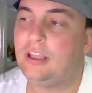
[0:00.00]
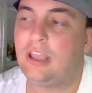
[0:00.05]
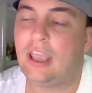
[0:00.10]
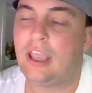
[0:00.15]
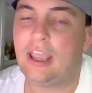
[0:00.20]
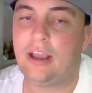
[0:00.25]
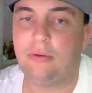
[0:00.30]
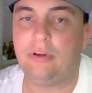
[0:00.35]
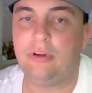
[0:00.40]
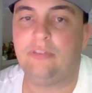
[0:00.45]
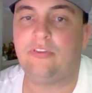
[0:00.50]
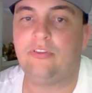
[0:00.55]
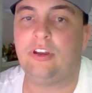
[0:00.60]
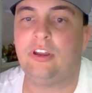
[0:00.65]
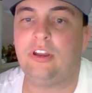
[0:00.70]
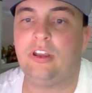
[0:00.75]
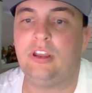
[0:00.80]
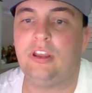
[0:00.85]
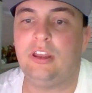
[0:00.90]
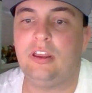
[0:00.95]

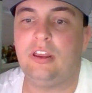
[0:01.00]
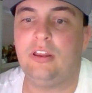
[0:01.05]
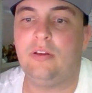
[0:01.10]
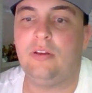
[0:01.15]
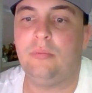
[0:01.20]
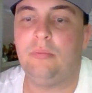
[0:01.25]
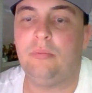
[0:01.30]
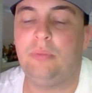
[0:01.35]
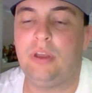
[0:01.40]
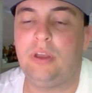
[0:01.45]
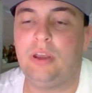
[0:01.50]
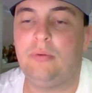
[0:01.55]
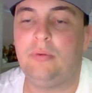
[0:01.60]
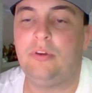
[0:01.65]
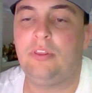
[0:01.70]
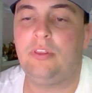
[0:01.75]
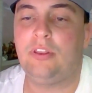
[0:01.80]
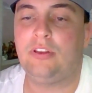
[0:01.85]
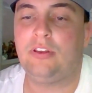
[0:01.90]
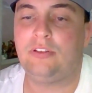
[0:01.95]
However, bear
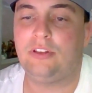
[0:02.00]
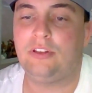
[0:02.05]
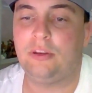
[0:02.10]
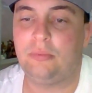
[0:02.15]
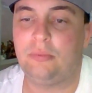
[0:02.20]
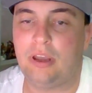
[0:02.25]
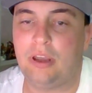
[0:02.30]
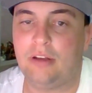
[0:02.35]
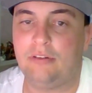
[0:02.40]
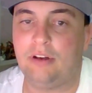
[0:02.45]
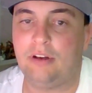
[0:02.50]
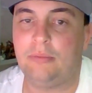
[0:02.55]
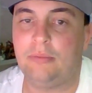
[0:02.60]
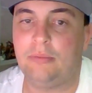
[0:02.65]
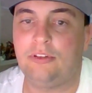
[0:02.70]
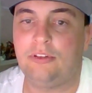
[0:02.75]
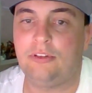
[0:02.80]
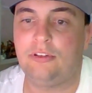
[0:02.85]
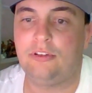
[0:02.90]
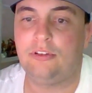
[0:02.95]
with us on the bat
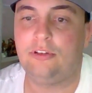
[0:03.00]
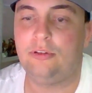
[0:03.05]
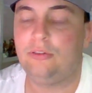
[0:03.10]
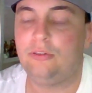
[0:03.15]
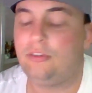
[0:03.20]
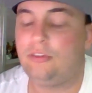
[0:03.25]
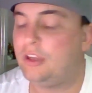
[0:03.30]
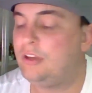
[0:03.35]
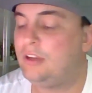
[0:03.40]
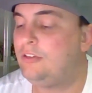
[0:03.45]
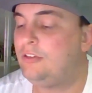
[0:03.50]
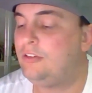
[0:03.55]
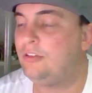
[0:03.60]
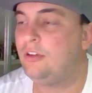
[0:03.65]
reps. 2 things.